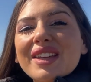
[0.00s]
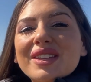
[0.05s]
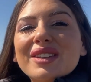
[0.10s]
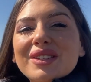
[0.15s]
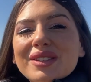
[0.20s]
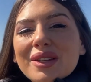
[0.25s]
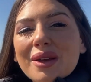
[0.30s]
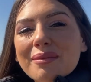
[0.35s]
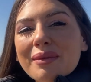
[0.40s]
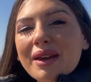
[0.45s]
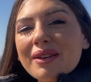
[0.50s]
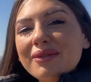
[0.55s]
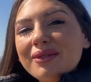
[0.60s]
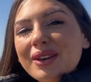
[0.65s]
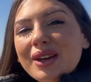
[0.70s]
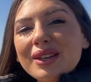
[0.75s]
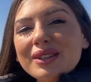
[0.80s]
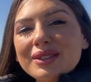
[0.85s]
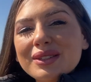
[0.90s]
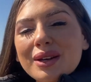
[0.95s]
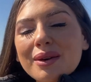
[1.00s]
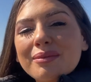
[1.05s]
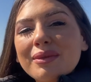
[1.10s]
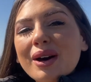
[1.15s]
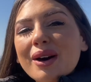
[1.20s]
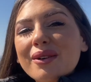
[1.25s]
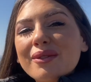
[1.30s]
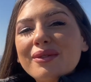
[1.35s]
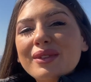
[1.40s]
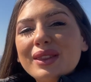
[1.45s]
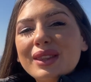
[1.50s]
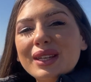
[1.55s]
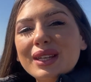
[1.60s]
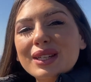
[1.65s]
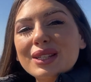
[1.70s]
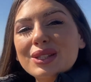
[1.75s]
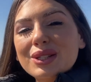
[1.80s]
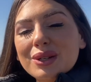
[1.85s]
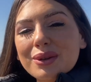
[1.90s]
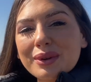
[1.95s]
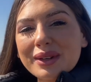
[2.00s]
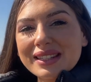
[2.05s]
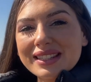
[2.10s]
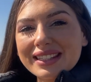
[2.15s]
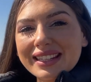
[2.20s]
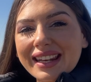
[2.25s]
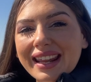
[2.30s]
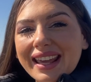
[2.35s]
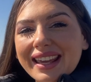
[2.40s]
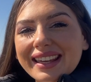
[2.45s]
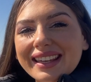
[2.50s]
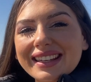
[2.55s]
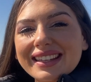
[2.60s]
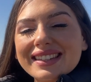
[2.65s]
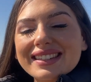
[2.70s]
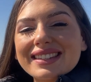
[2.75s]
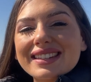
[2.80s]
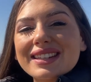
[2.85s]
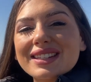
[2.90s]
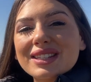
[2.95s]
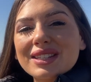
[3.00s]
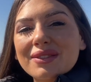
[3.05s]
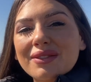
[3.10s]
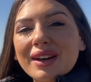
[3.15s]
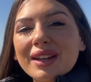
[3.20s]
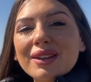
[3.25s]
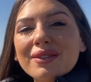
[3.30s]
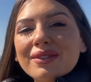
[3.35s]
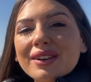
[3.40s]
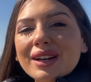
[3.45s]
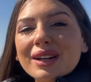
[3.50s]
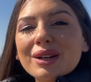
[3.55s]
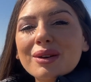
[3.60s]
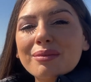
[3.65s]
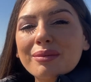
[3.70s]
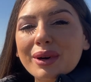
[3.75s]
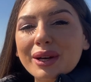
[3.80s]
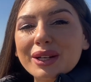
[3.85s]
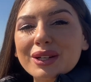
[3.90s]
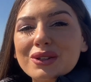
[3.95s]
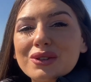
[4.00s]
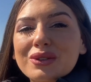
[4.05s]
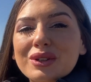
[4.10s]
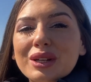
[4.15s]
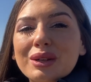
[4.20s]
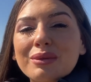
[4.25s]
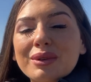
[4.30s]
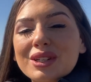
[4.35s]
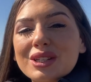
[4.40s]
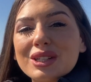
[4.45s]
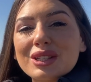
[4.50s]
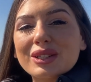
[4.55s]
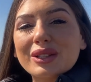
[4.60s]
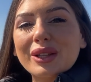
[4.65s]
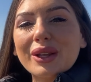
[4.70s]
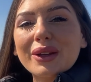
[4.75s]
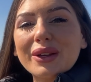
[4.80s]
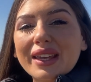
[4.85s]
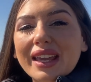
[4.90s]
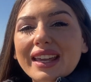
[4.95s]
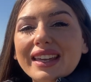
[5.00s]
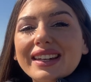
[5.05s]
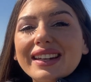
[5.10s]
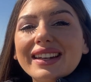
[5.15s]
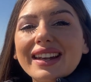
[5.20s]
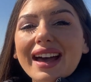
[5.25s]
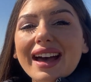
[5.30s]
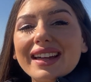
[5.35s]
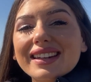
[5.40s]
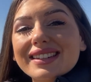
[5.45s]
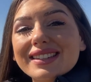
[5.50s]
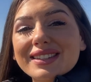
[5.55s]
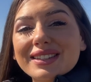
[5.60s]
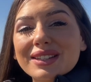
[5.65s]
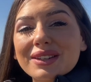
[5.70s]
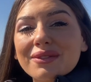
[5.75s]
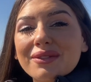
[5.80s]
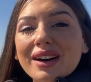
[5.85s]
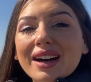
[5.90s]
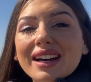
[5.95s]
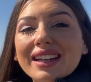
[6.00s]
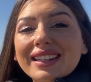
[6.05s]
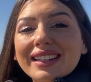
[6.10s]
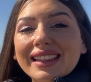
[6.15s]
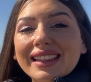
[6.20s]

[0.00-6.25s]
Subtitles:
So my first stop of the tour today is the Sevanavank Monastery, which is located at Sevan